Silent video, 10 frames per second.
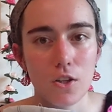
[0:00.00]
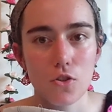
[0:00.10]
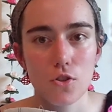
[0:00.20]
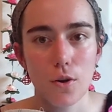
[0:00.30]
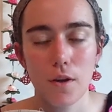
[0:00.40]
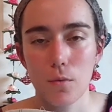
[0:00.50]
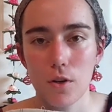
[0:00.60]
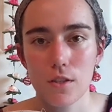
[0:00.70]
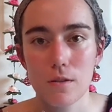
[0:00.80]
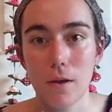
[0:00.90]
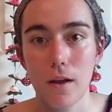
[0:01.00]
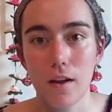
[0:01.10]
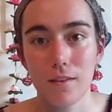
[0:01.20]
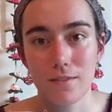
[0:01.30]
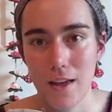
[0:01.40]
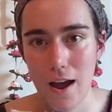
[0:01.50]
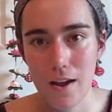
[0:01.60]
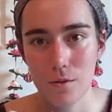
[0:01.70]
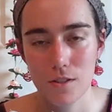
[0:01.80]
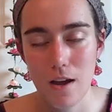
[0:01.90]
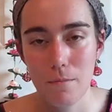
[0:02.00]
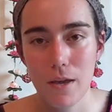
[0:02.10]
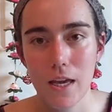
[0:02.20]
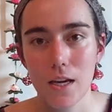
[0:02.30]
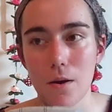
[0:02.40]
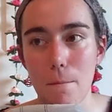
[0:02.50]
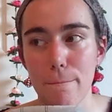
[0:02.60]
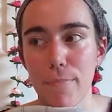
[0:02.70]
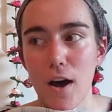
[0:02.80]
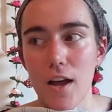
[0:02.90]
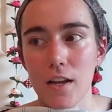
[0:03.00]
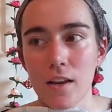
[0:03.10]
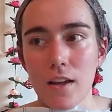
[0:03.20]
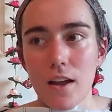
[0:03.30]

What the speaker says: so it was that pink, but